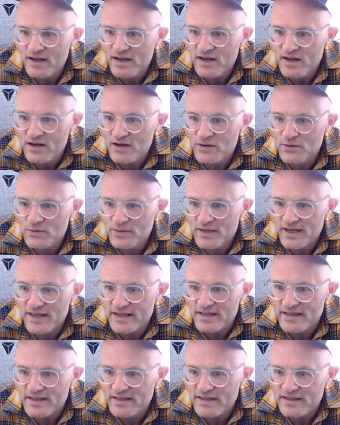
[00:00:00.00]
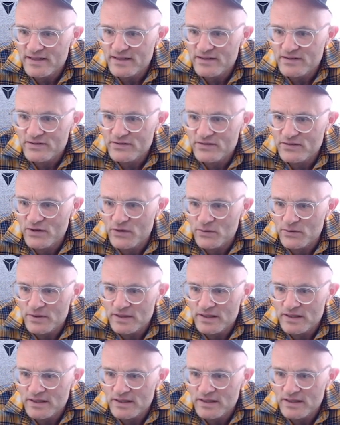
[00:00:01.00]
Okay, so
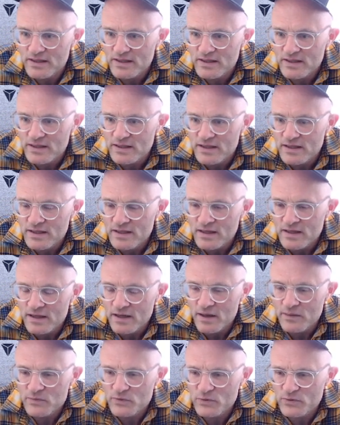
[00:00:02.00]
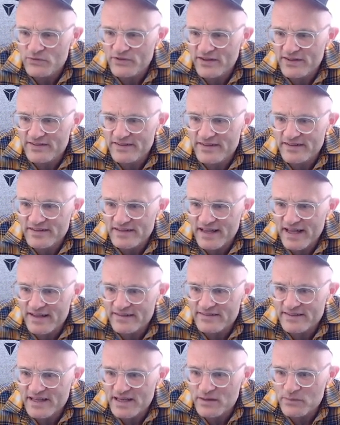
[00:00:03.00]
Abdul says, in the
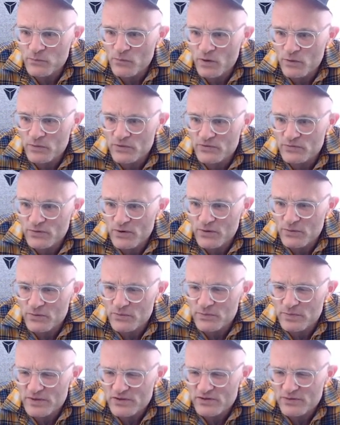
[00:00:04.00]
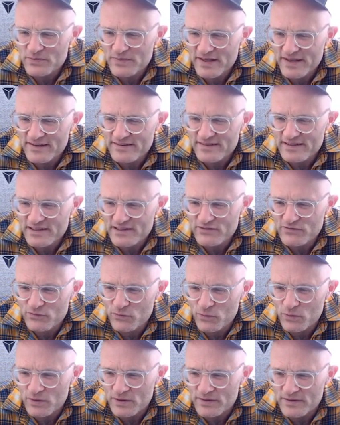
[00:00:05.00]
last game, what was wrong with bishop takes
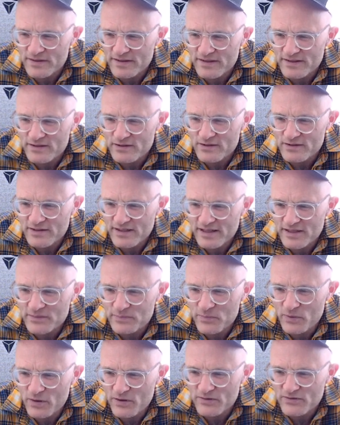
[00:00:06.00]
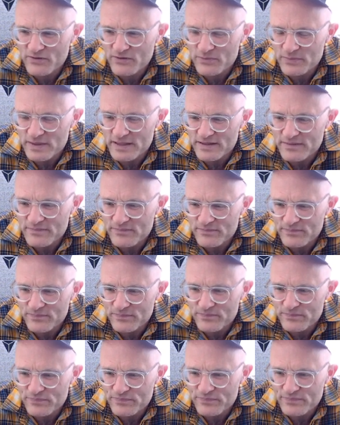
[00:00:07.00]
e4? It looked like a pawn to me.
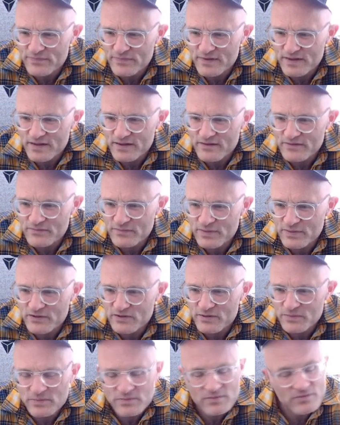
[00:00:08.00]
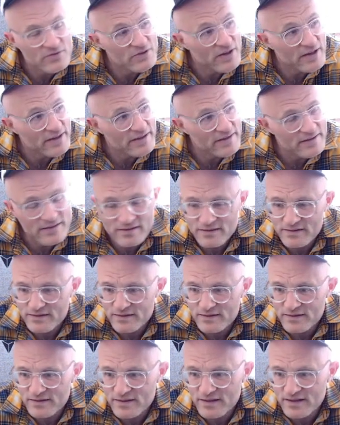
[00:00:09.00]
If bishop check
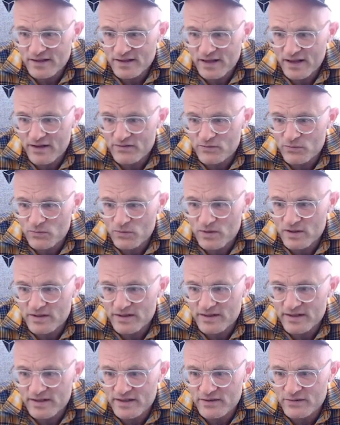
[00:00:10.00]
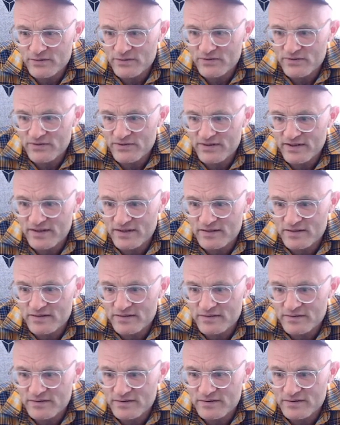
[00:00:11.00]
king f1, and I don't see it.
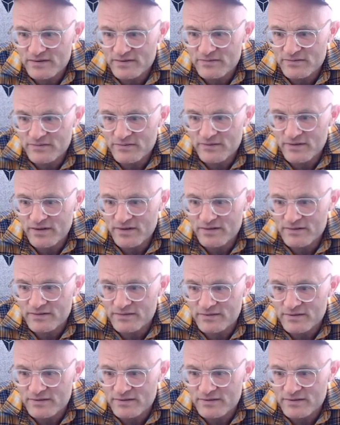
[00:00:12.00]
Oh.